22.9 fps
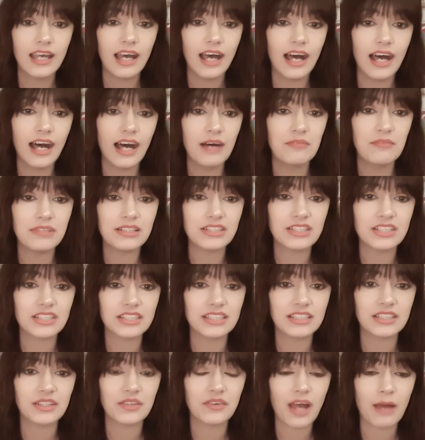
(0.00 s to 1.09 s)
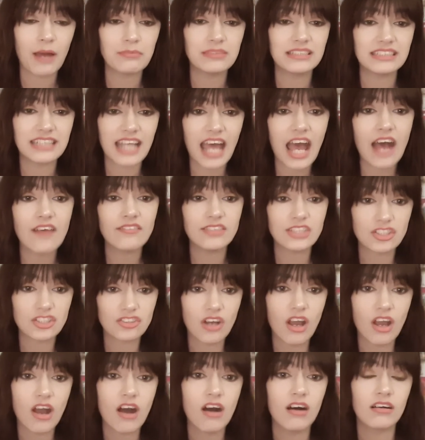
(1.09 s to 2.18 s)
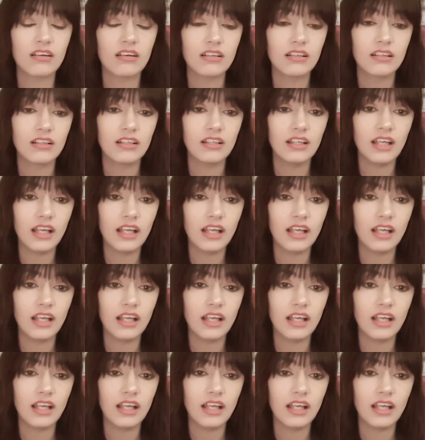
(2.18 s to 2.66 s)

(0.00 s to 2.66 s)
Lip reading: It just so happens to have a strong